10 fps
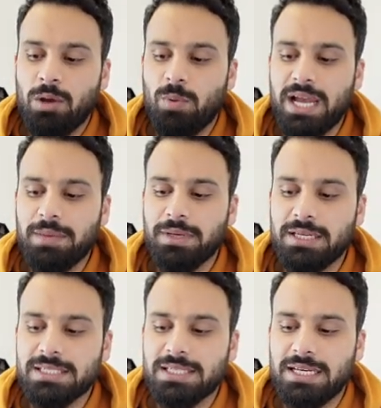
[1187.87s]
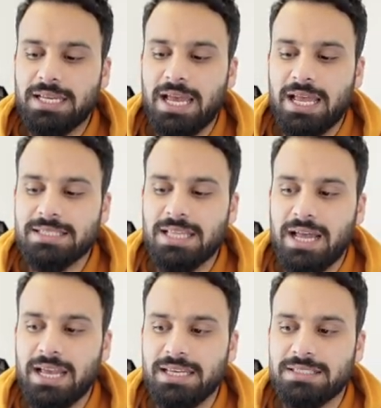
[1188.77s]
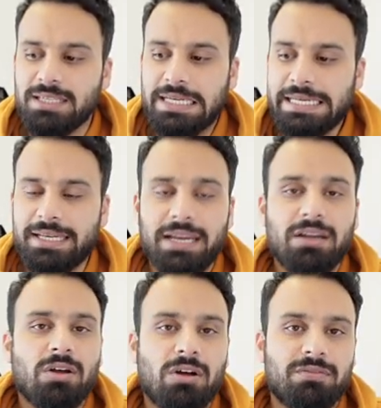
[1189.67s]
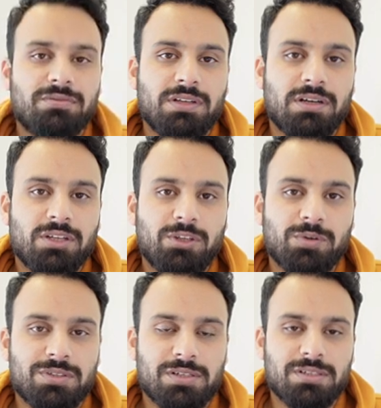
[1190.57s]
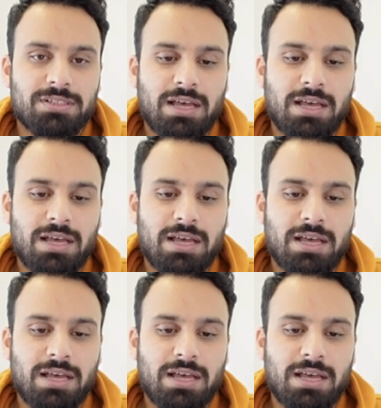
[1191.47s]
Why? Because it has the highest intent of the users.